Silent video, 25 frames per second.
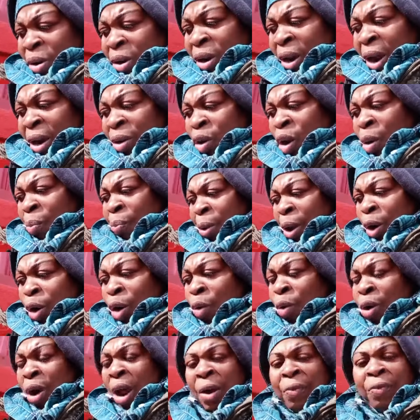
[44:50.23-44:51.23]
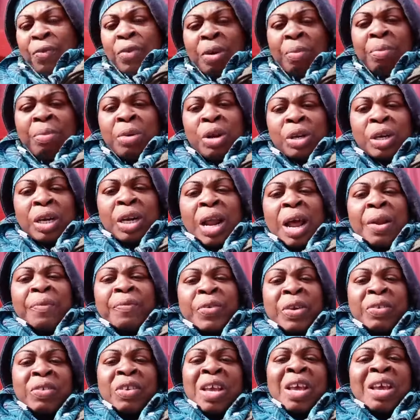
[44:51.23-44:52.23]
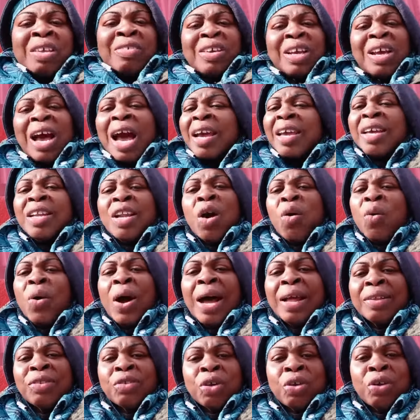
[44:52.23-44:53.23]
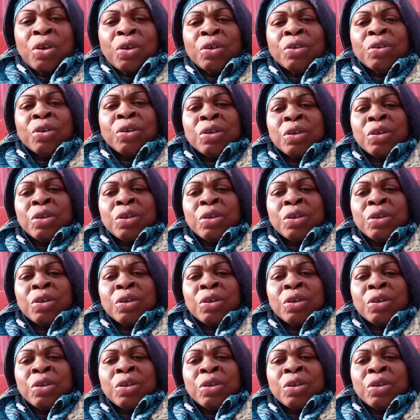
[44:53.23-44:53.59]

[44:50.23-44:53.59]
clot compare corona from a blood clot face. See, cocky no want to know.